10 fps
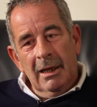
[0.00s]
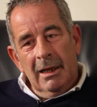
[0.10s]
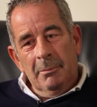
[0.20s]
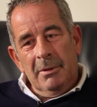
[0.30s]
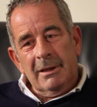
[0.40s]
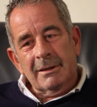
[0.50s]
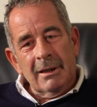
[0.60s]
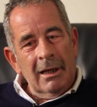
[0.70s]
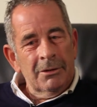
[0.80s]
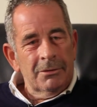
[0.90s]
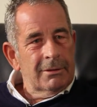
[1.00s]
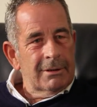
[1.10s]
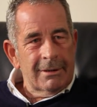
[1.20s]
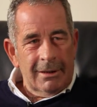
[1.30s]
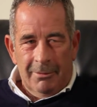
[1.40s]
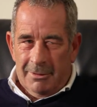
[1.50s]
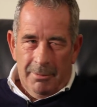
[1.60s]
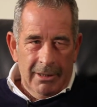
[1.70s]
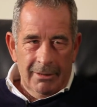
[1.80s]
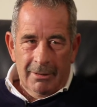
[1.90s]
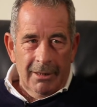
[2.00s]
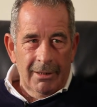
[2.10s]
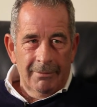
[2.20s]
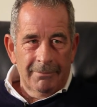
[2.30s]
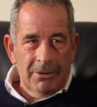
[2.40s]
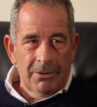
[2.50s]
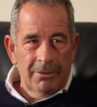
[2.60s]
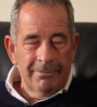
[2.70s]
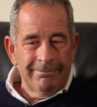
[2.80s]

But St Andrews doesn't get much better than that, you know.